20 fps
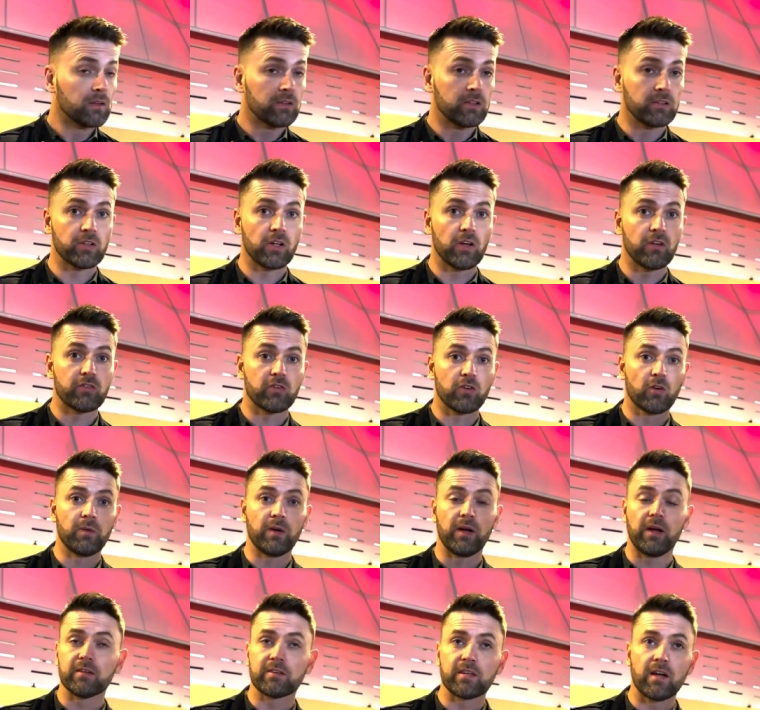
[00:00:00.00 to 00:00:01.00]
deserves
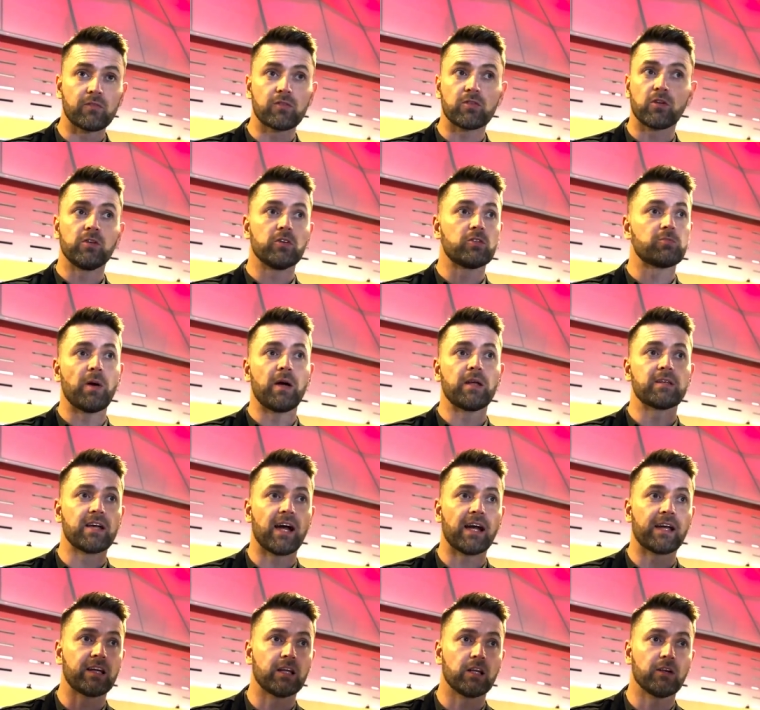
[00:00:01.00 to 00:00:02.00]
summer. It's absolutely
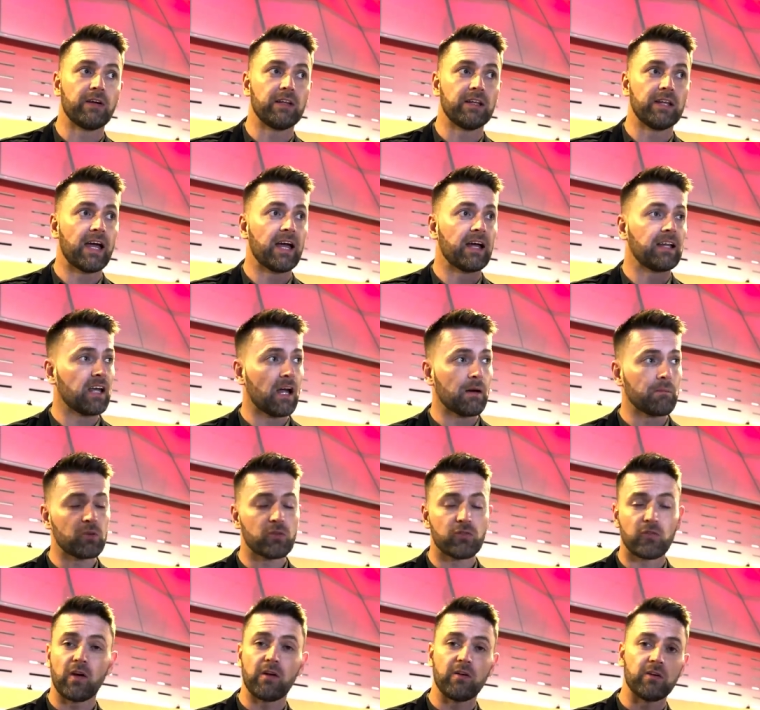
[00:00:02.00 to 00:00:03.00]
spectacular in there, and the
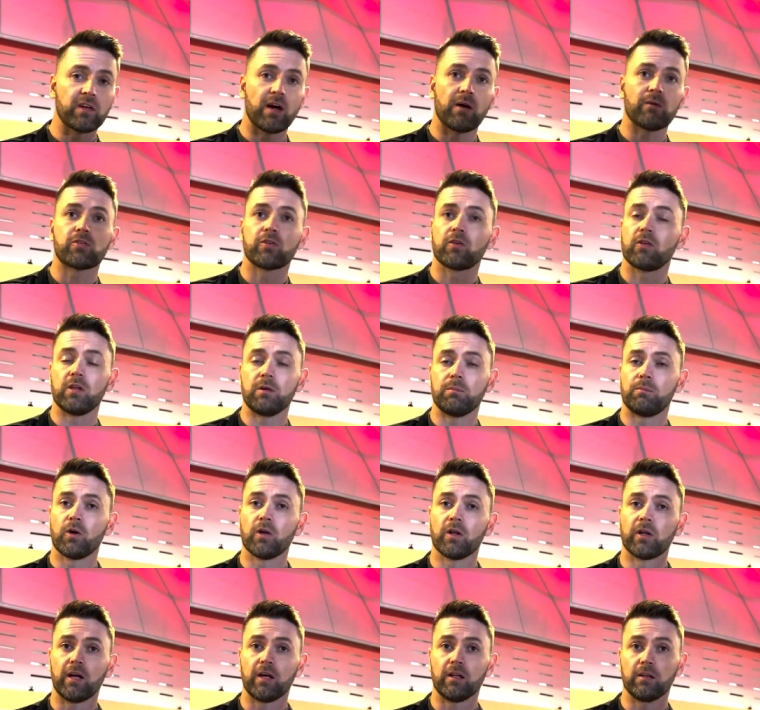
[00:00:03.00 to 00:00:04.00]
atmosphere is absolutely
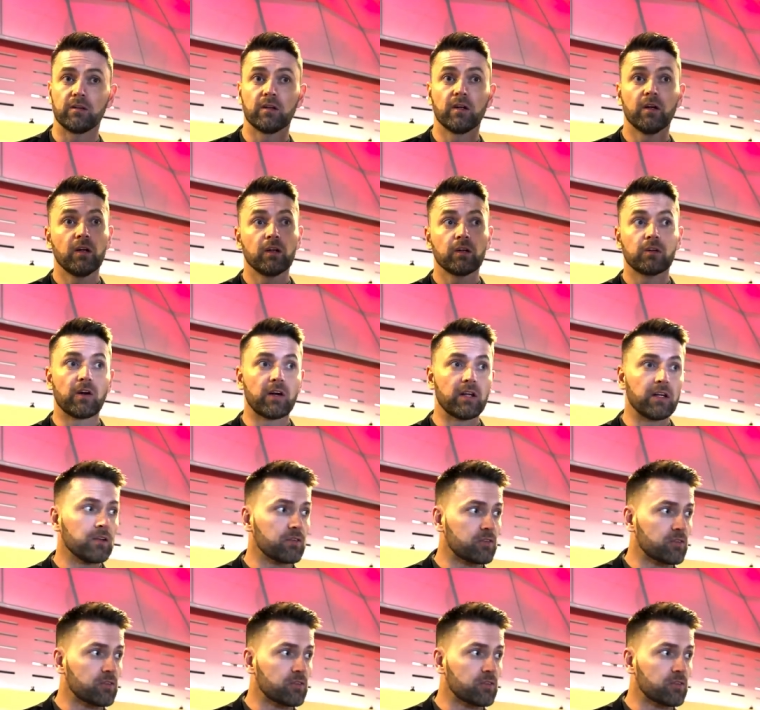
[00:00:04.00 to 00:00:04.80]
brilliant. Credit